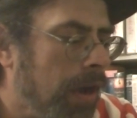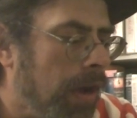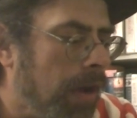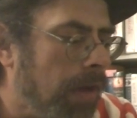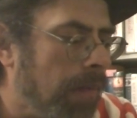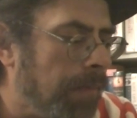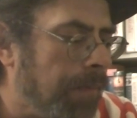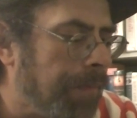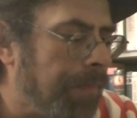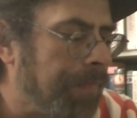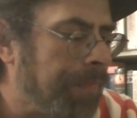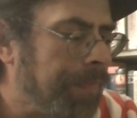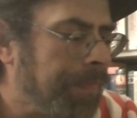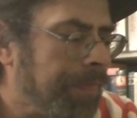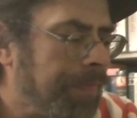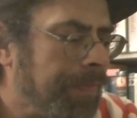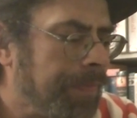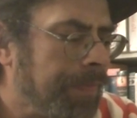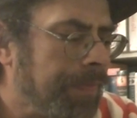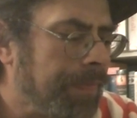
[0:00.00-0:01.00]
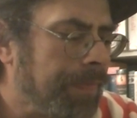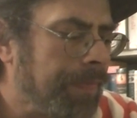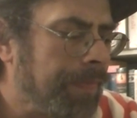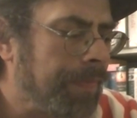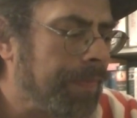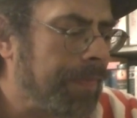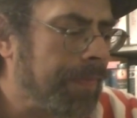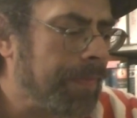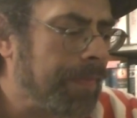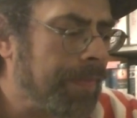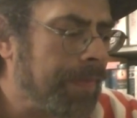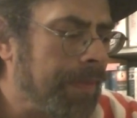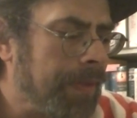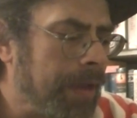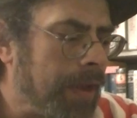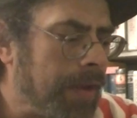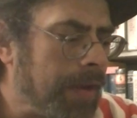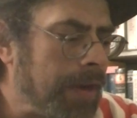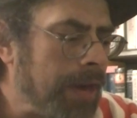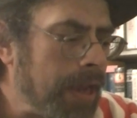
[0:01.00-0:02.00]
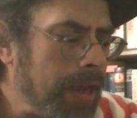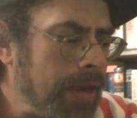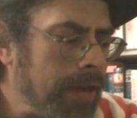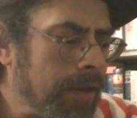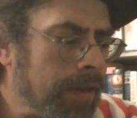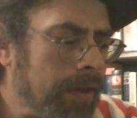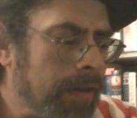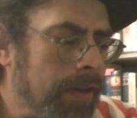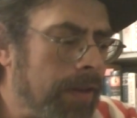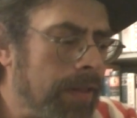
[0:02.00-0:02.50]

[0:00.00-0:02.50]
Um, now, Nate